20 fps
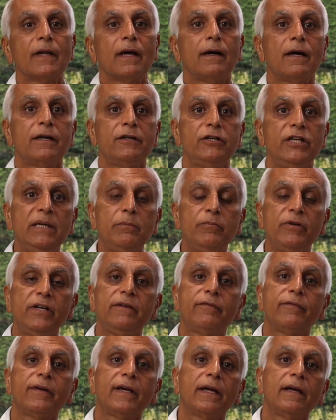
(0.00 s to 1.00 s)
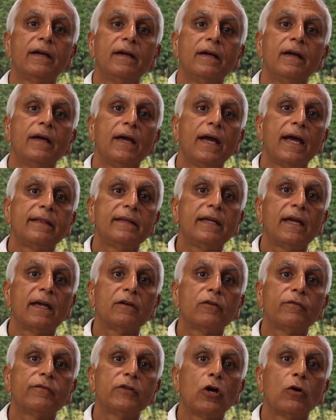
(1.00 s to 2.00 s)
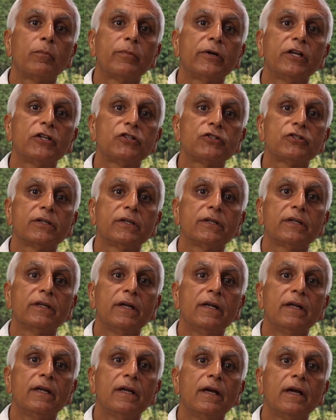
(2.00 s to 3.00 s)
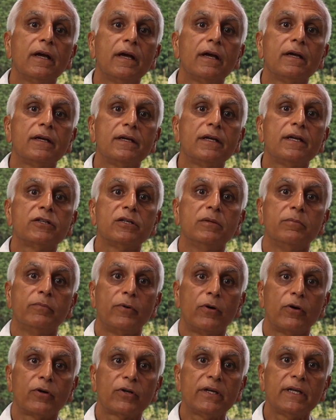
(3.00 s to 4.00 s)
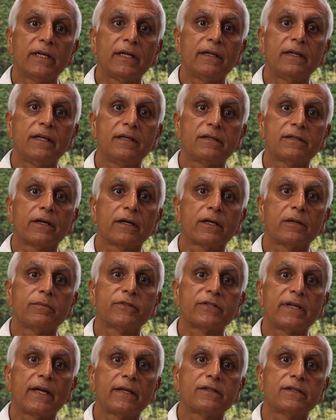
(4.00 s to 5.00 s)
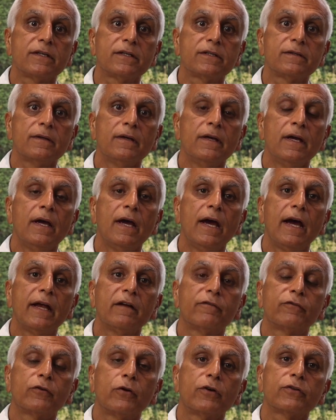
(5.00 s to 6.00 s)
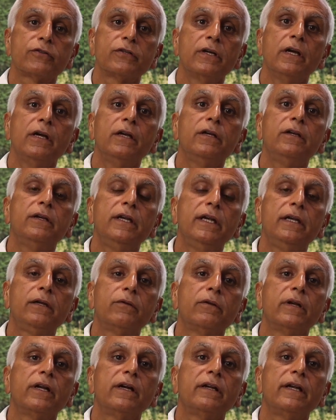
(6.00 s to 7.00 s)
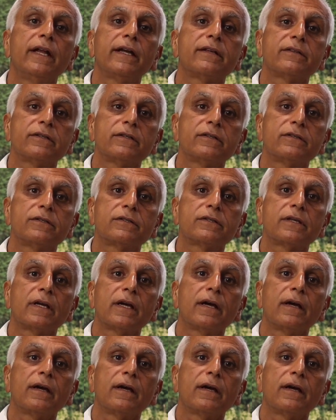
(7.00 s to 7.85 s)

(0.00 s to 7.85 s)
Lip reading: A debriefing at the end of the operation is important in these circumstances. And of course, you need to learn lessons